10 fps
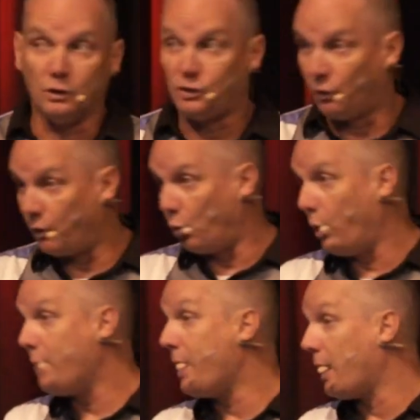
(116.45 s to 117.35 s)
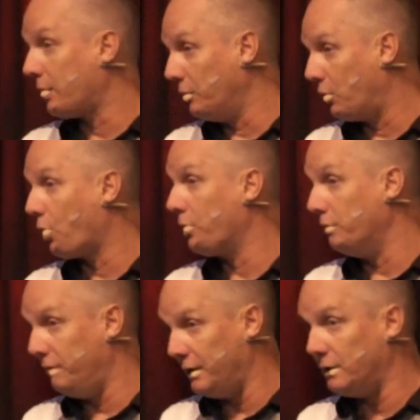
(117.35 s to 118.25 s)
So that way back in the
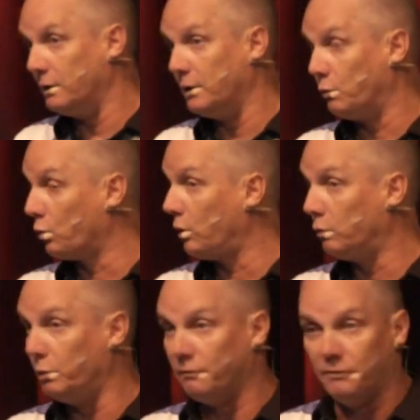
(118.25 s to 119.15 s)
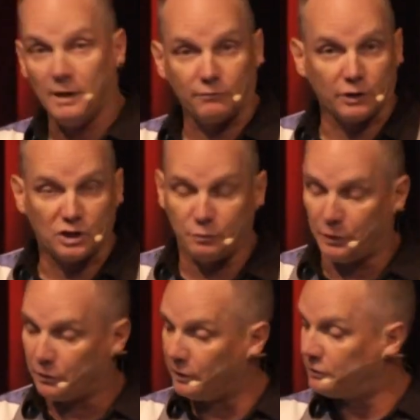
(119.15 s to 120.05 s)
Garden of Eden, in a world we've never
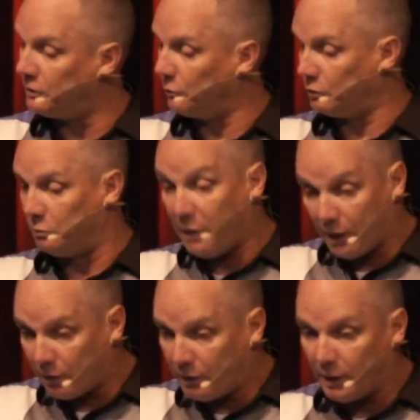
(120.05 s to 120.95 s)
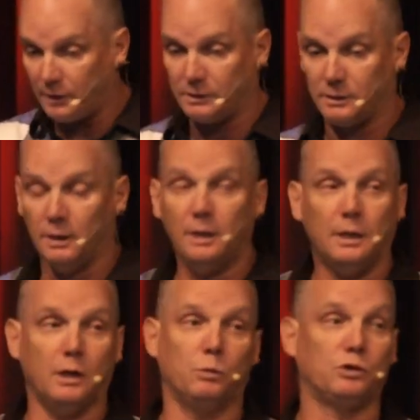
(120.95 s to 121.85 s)
experienced, it was paradise,
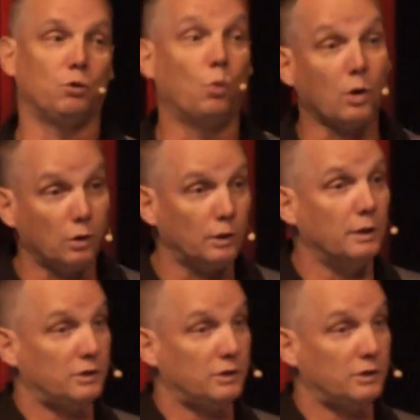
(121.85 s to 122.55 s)
a world